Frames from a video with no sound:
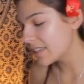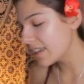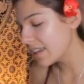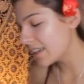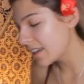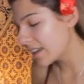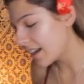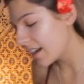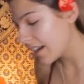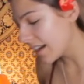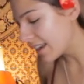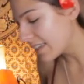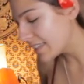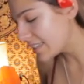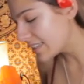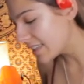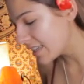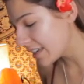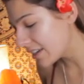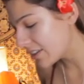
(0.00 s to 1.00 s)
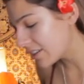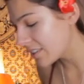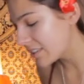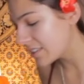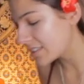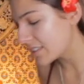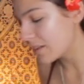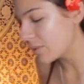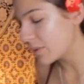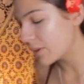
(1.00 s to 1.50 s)
like I see here in
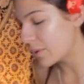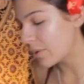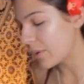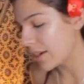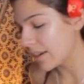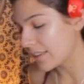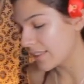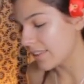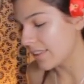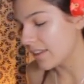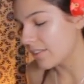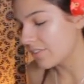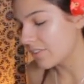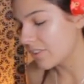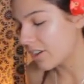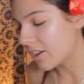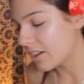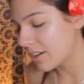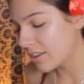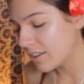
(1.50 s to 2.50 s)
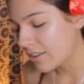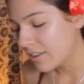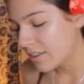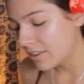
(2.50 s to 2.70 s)
this Unrequited Love card,